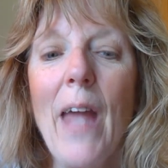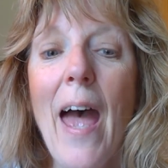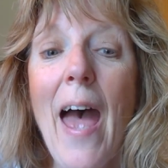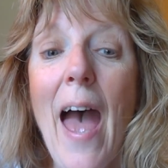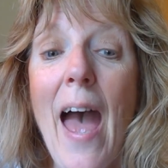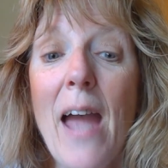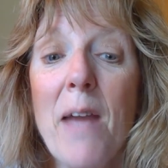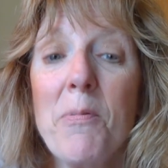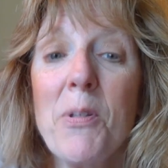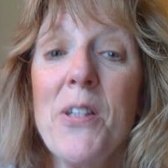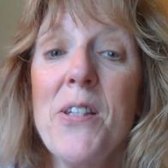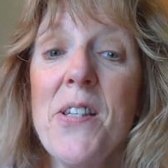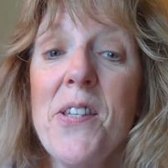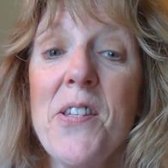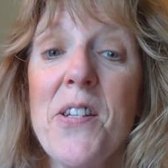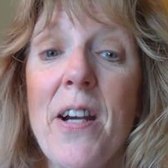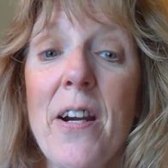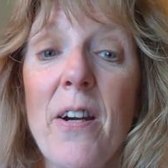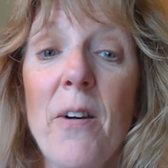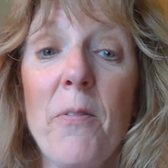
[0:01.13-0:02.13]
I'm going to
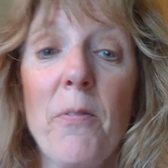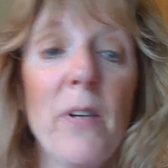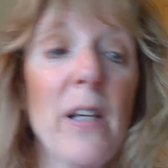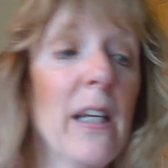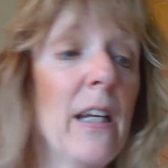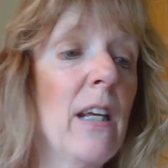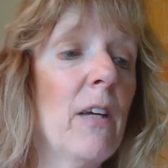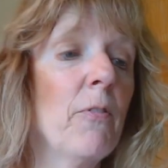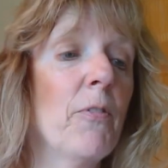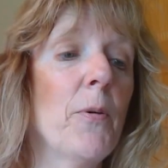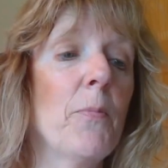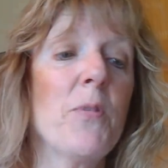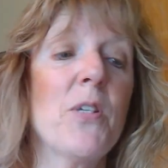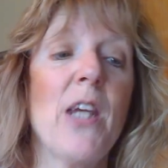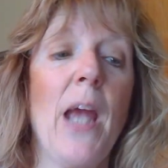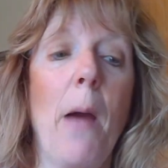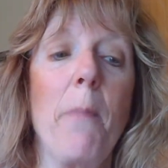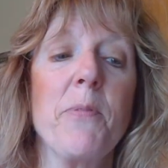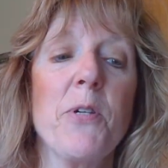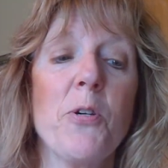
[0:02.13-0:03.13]
start reading from
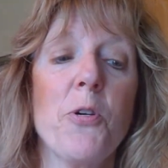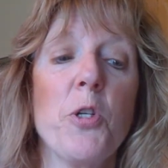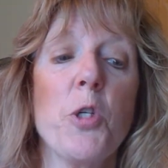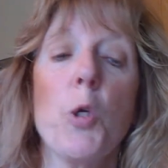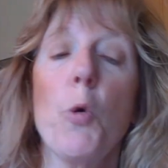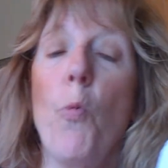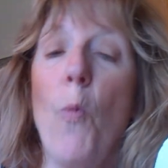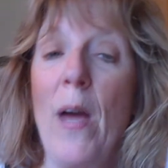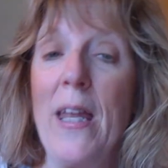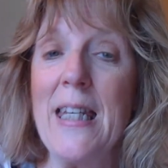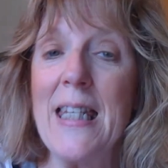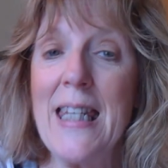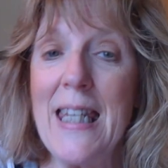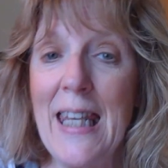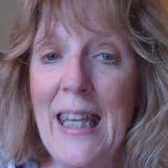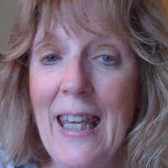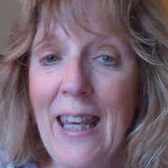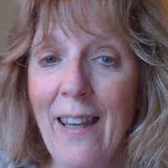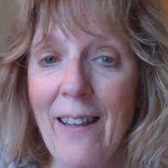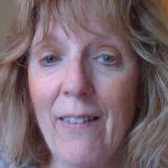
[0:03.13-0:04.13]
chapter
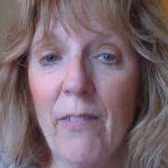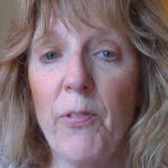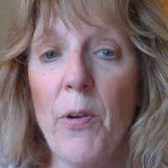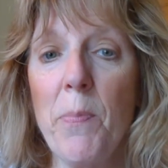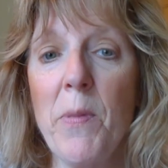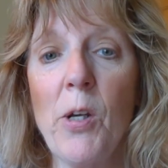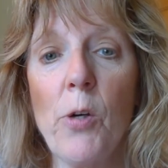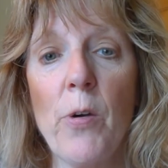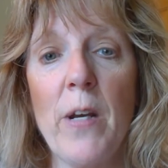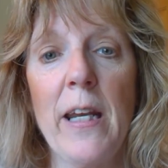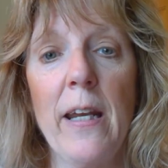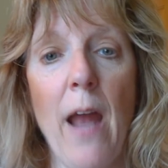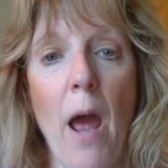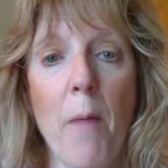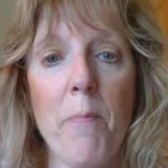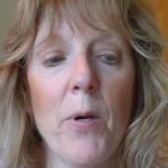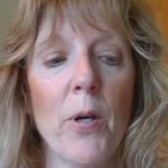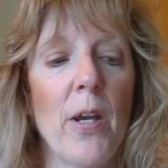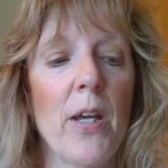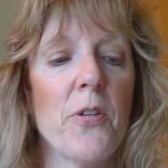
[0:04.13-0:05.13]
20 from the Green
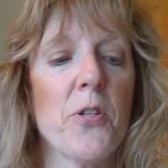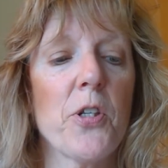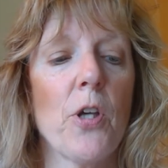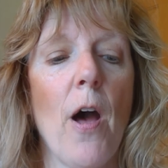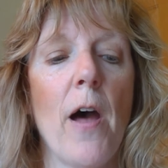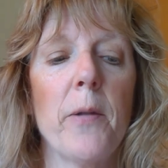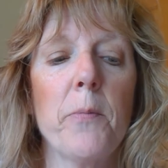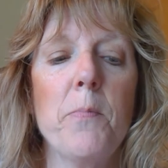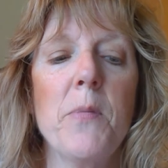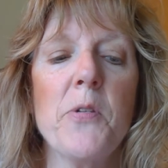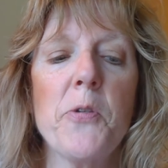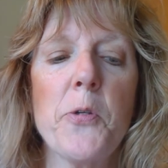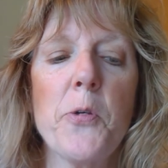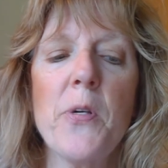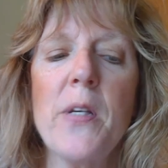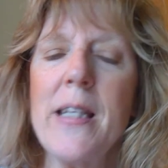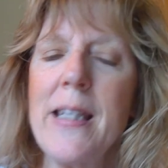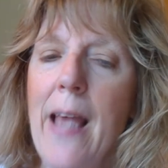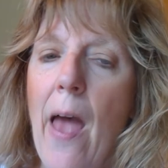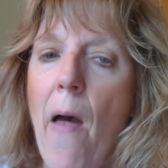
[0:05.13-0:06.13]
Ember. It's called
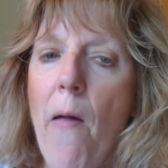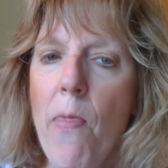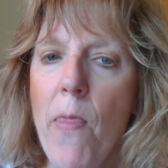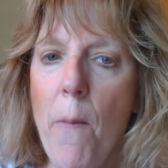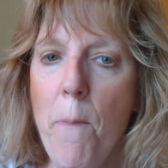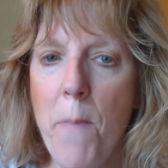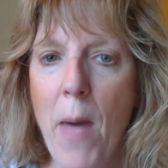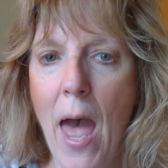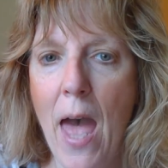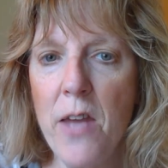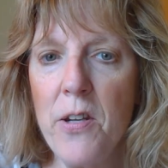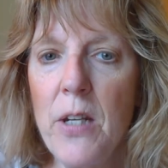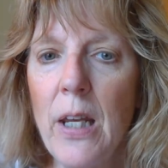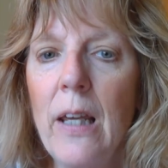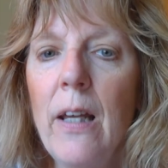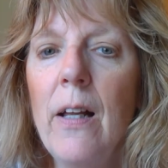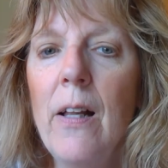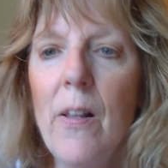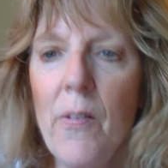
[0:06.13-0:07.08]
Mysteries on the Mend.